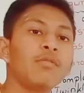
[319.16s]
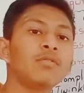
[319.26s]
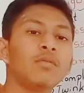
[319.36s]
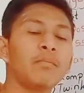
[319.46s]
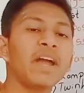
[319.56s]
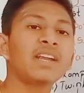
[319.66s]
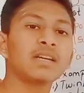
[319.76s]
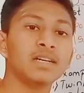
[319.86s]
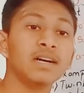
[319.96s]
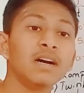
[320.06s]
you
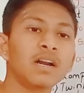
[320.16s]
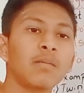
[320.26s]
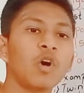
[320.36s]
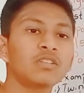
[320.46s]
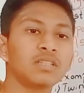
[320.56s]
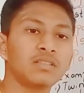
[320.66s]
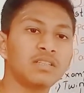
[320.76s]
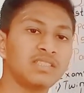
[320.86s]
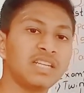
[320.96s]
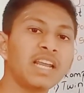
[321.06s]
might heard about
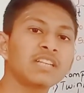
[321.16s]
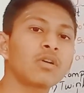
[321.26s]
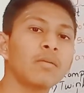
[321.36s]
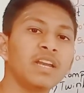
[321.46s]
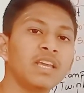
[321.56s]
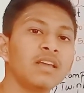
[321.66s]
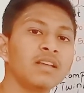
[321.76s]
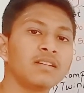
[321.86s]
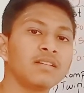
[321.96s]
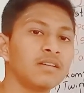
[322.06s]
the serious comedy?
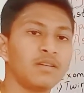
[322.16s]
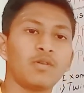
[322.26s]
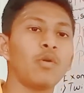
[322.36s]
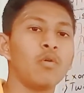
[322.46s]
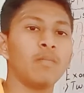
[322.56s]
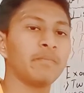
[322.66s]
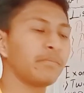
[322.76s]
No.